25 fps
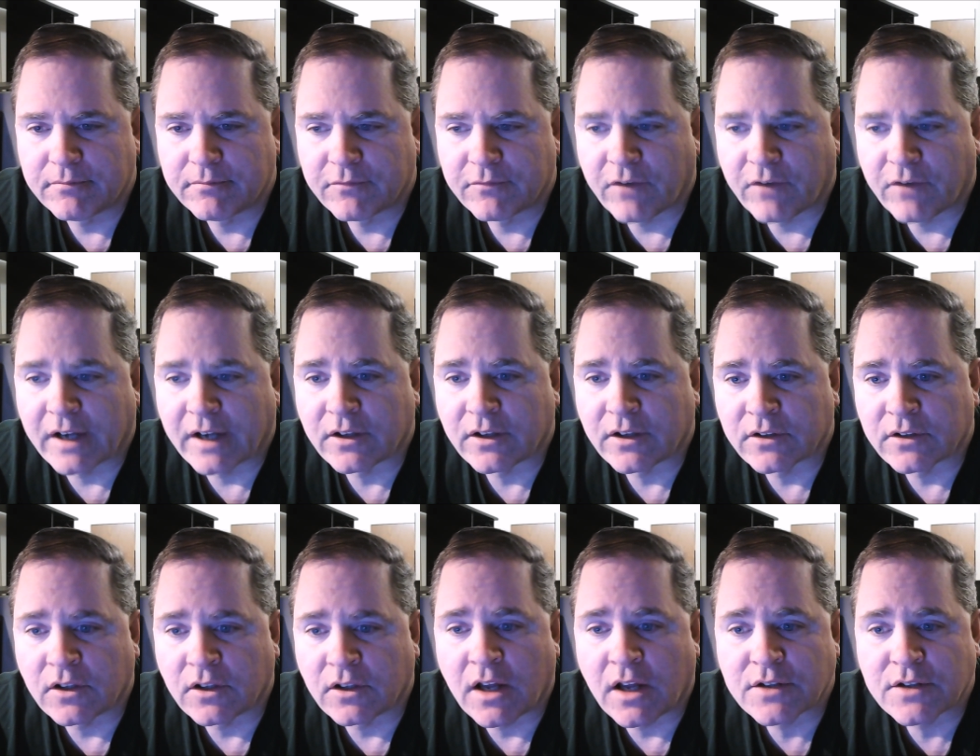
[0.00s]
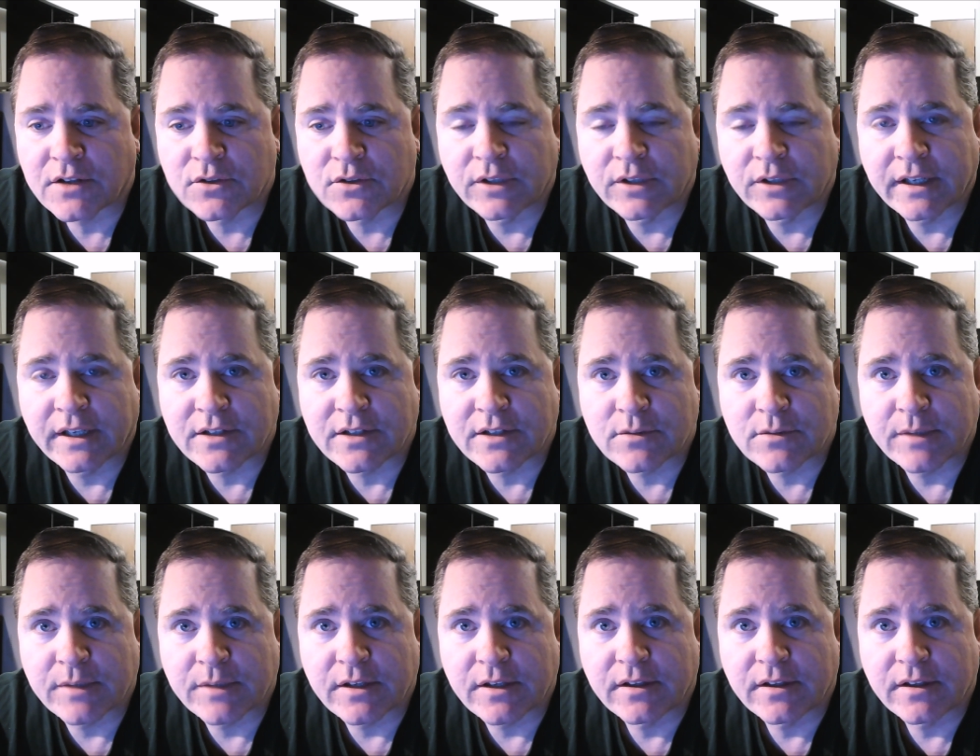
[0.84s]
filed the lawsuit against
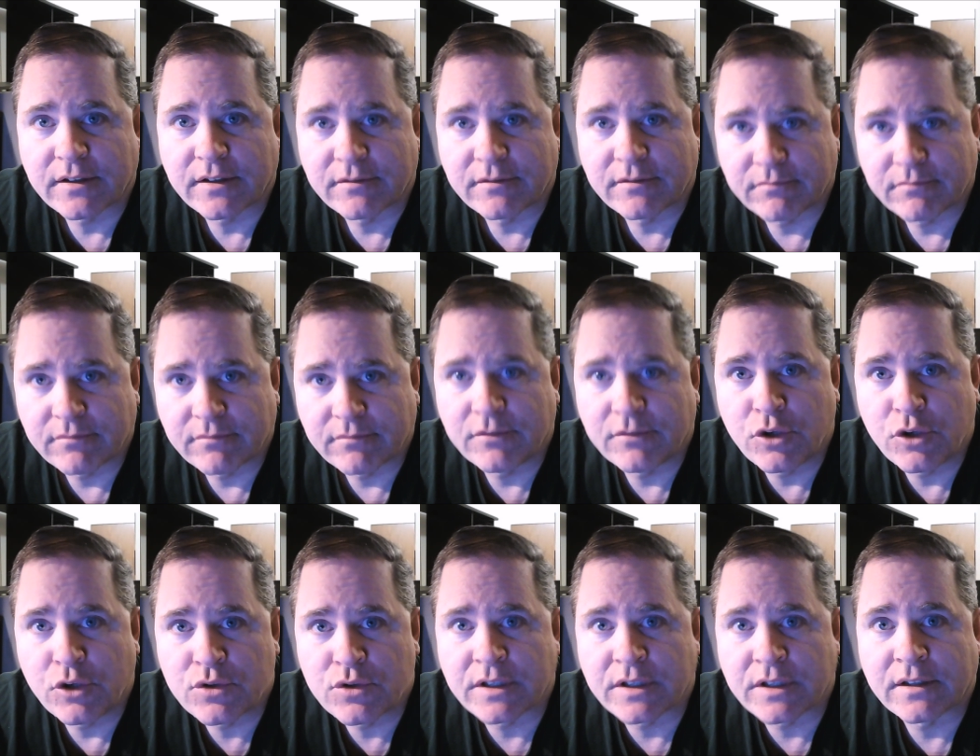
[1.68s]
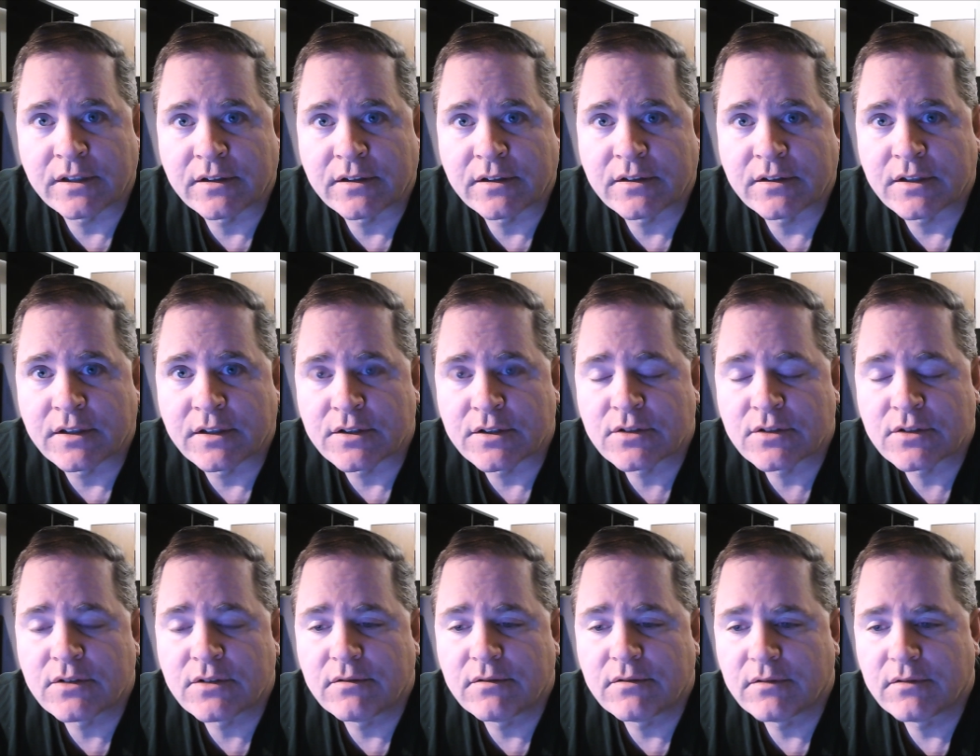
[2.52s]
me using this
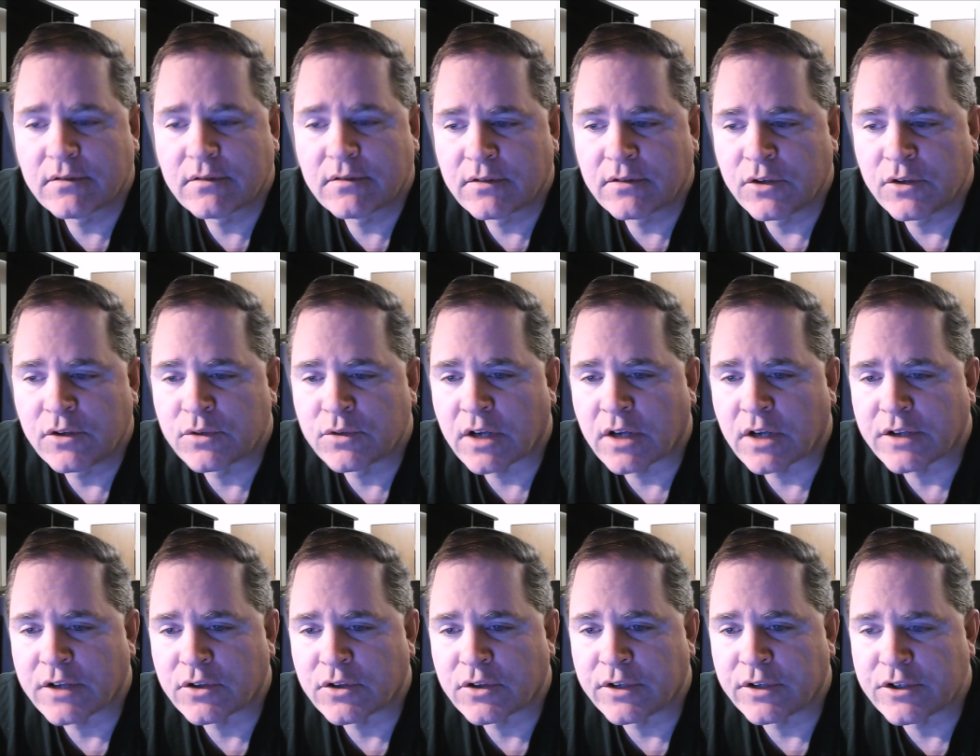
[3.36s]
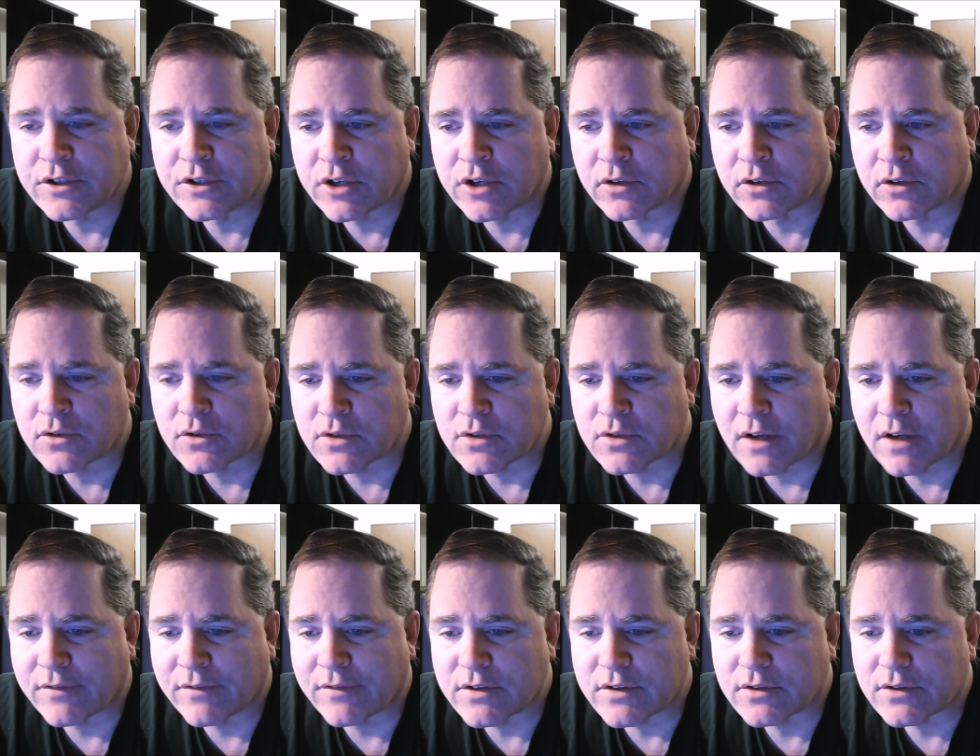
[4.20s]
Utah Attorney General's
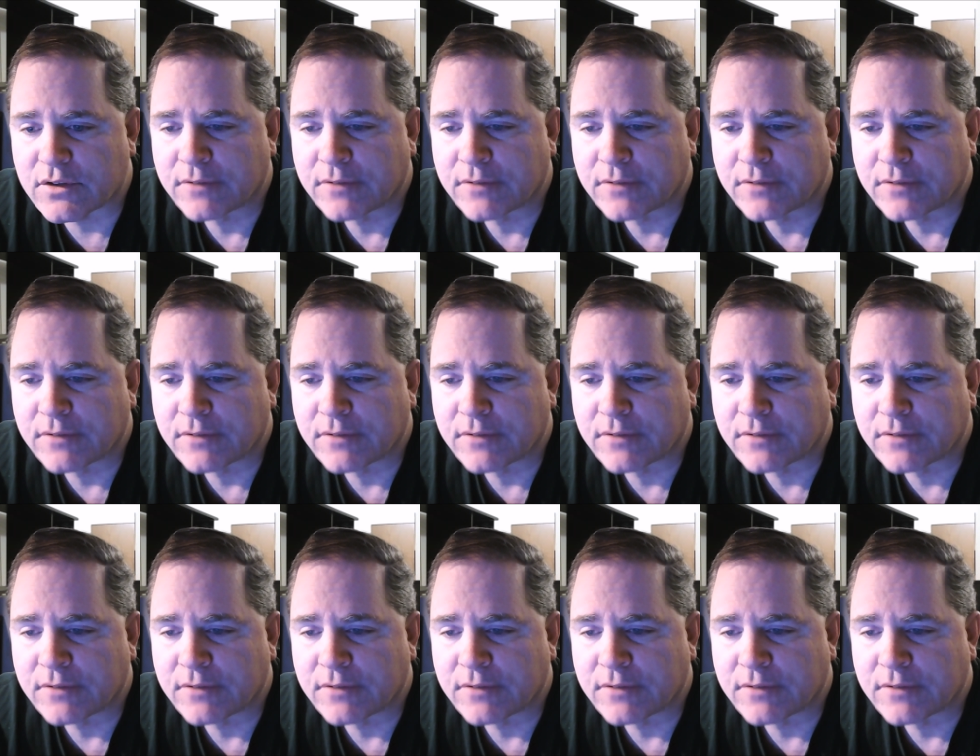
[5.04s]
office.